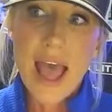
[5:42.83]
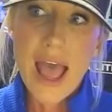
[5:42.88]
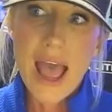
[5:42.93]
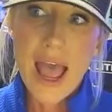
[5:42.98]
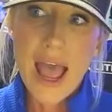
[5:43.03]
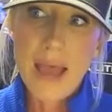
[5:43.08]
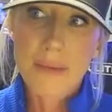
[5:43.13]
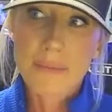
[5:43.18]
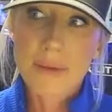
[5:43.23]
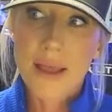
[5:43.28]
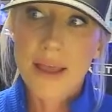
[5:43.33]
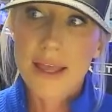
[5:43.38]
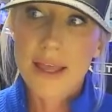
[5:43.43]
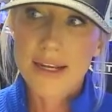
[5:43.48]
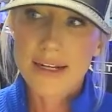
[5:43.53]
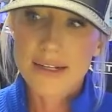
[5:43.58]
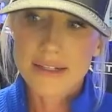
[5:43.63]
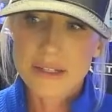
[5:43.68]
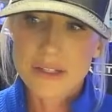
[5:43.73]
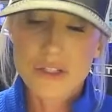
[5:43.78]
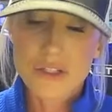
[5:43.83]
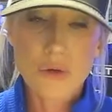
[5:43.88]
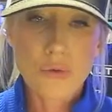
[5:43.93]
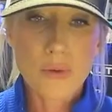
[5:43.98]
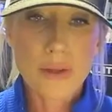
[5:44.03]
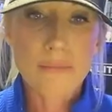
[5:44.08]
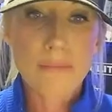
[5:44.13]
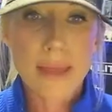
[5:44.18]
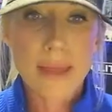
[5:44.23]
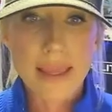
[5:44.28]
I'm not
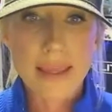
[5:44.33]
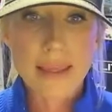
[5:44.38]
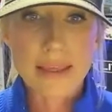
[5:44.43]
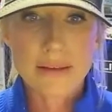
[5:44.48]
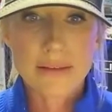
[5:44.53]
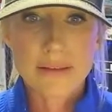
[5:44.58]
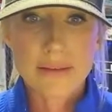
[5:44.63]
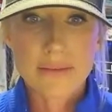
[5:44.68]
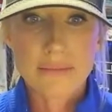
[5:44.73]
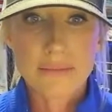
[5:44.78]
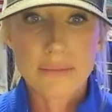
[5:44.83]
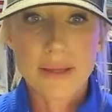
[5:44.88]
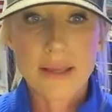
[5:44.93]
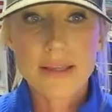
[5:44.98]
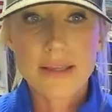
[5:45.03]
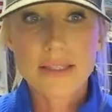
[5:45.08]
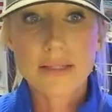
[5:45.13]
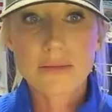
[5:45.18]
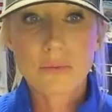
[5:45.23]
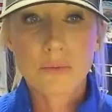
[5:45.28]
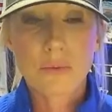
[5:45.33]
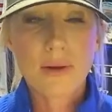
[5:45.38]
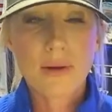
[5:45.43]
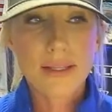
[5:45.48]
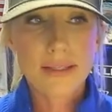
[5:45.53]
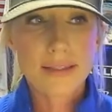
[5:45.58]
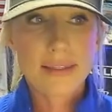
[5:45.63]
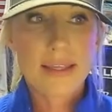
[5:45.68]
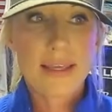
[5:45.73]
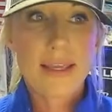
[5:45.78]
doing me. Because
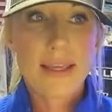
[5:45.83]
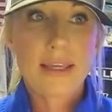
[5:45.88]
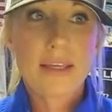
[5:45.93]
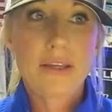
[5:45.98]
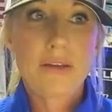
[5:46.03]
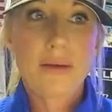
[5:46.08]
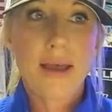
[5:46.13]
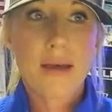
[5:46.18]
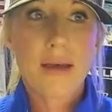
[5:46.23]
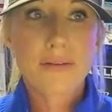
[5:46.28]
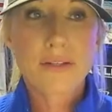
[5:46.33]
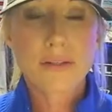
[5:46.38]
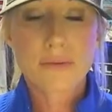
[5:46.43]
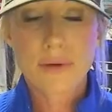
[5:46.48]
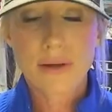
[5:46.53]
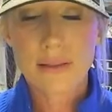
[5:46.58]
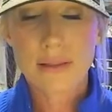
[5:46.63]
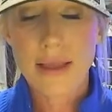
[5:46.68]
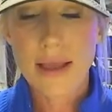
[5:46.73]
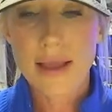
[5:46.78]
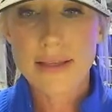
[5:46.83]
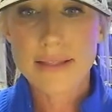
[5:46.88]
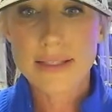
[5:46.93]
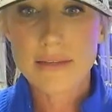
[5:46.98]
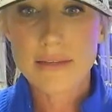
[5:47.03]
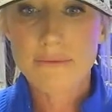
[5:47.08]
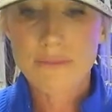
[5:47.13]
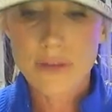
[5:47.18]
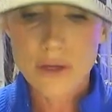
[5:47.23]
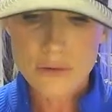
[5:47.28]
one thing you have to realize,
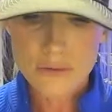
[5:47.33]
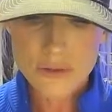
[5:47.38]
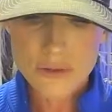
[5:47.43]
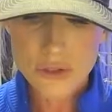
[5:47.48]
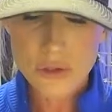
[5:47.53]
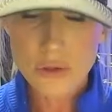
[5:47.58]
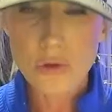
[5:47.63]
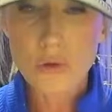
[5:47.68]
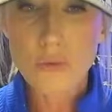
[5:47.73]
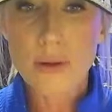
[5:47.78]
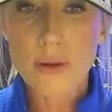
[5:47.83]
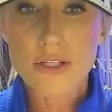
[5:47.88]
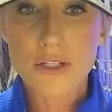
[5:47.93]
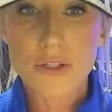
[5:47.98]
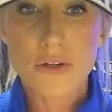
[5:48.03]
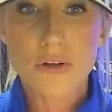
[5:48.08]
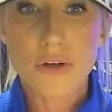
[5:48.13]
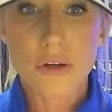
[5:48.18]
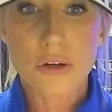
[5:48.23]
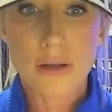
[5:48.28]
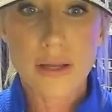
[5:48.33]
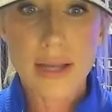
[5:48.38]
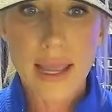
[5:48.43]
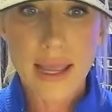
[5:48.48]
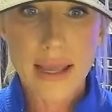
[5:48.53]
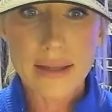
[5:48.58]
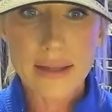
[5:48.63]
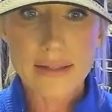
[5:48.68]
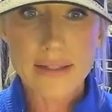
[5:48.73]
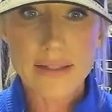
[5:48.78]
if you do what you're good
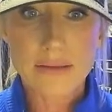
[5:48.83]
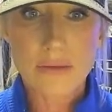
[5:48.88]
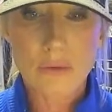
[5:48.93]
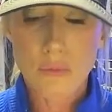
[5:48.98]
at,